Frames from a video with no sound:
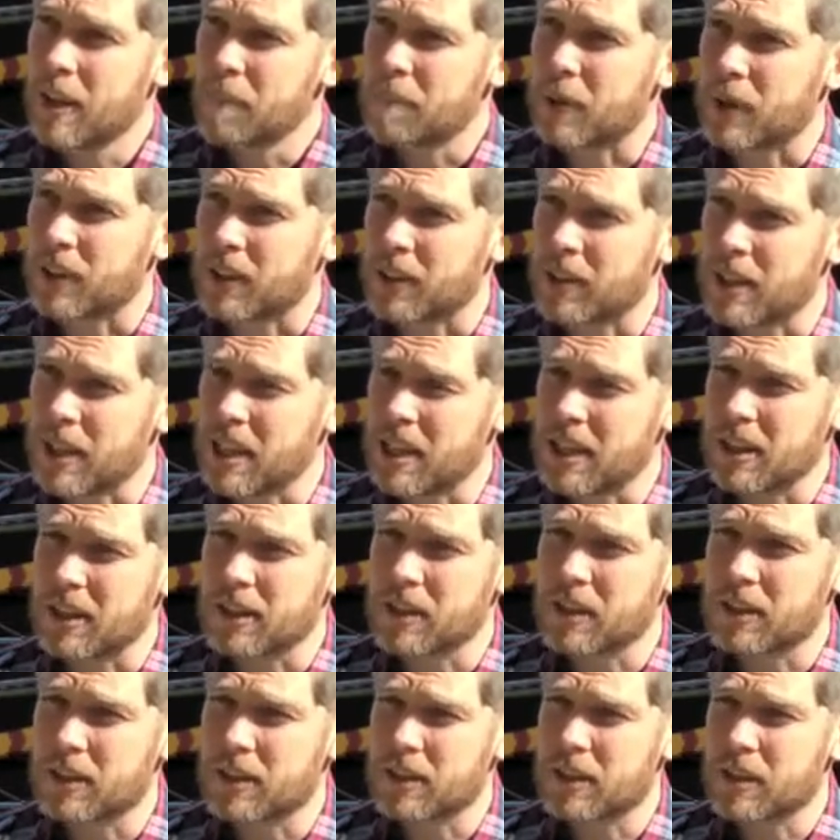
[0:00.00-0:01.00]
But the,
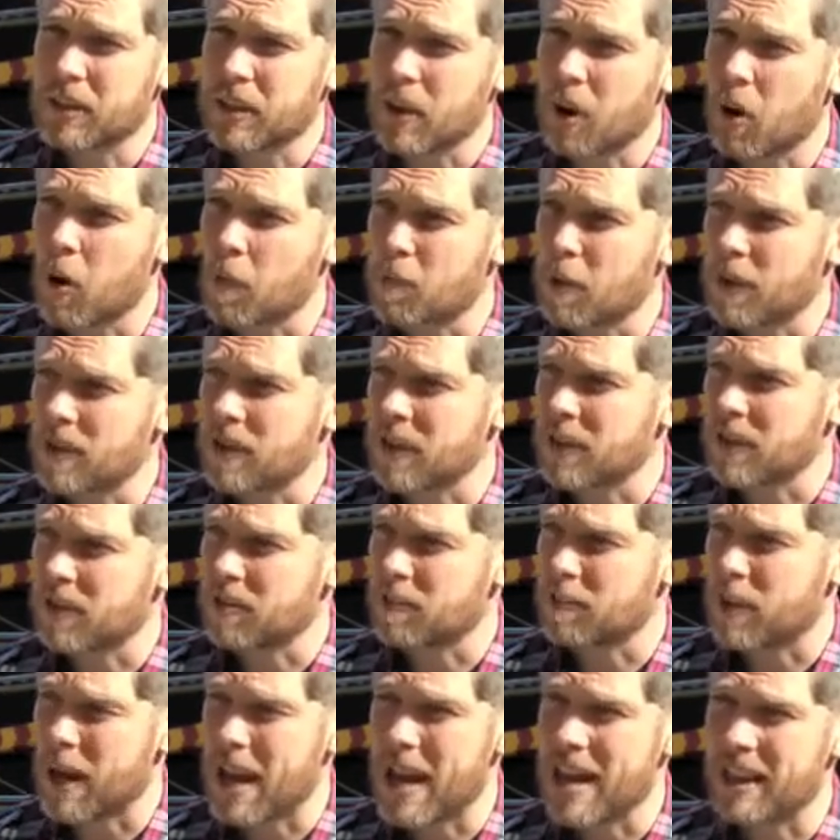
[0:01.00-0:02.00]
the whole business
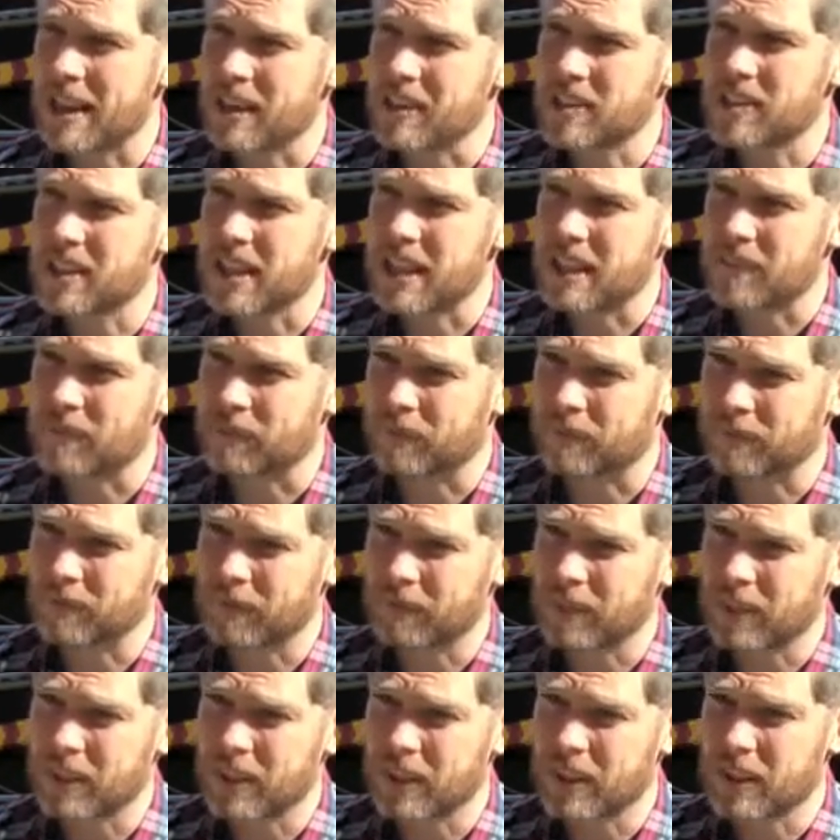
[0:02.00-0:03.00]
of being at sea
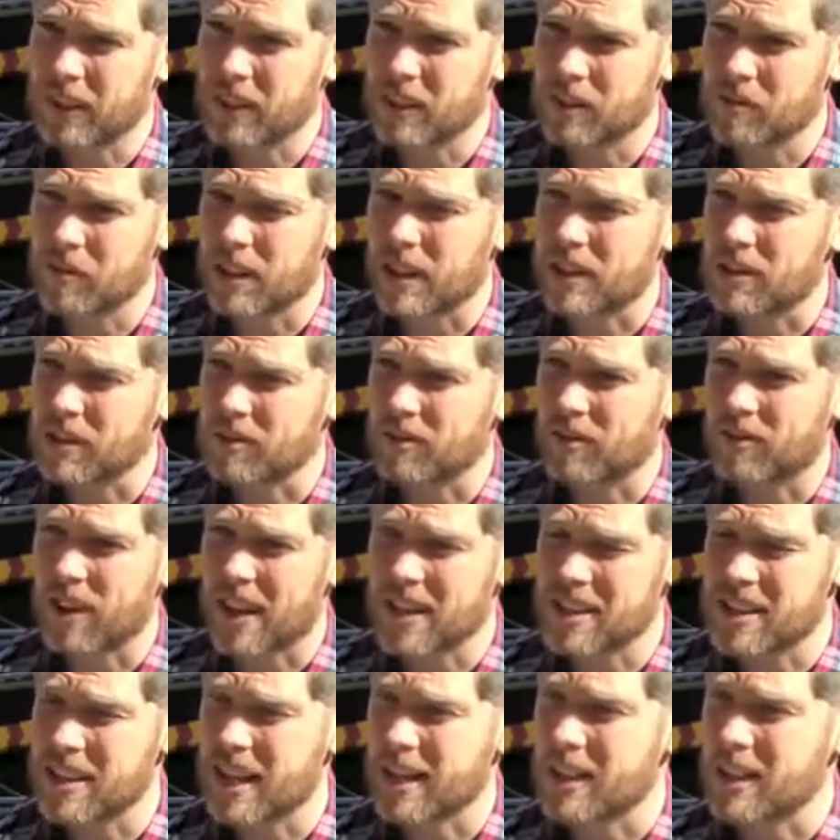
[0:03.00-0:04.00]
really
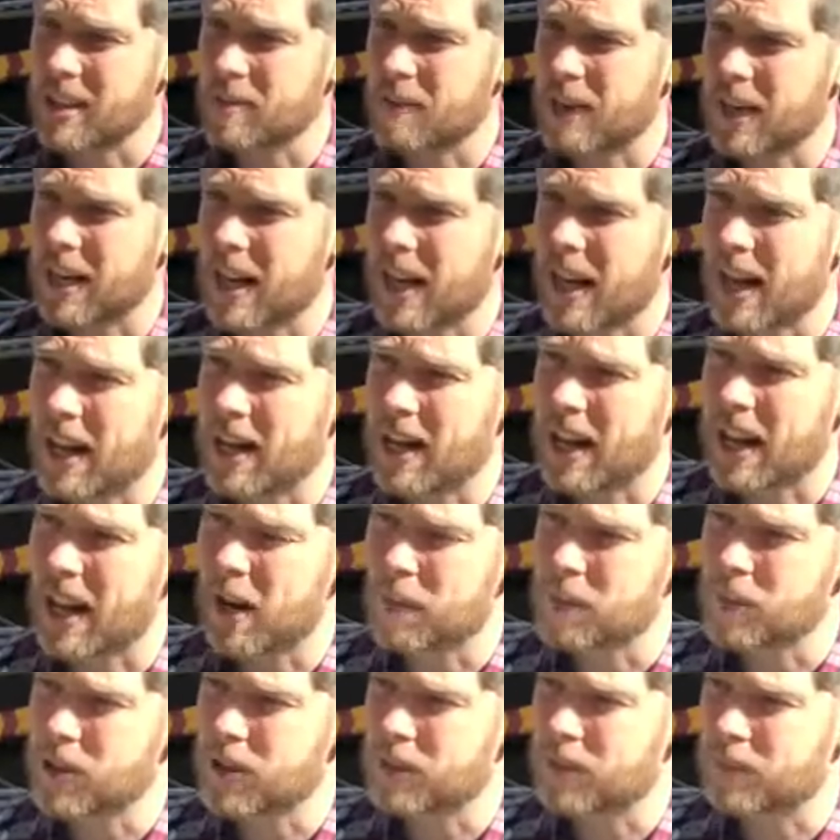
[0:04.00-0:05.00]
fascinates me and it, it
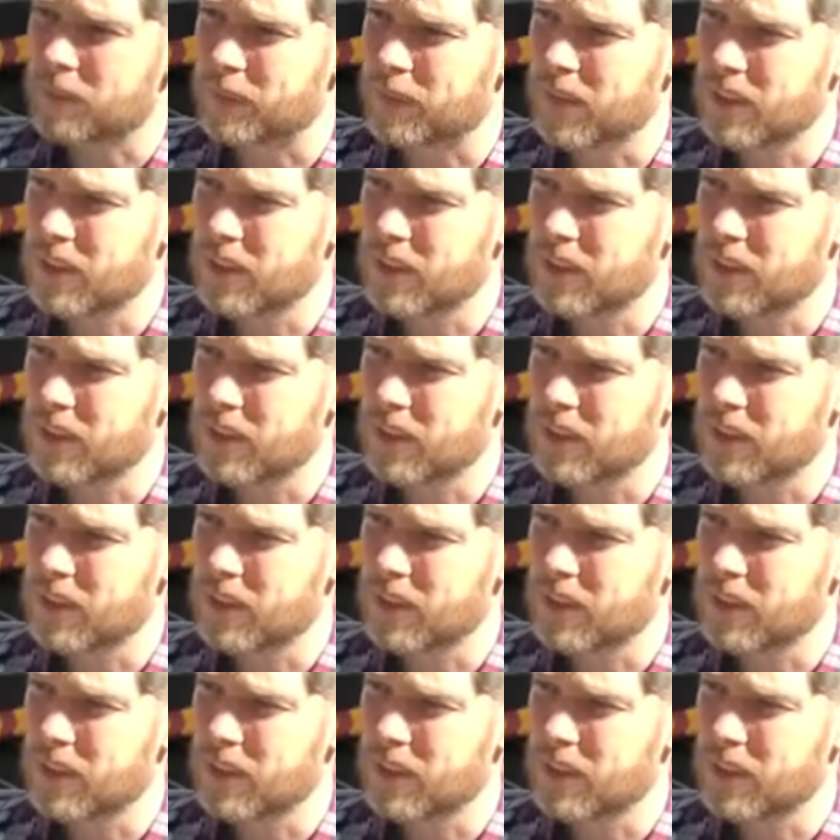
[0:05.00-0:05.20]
helps you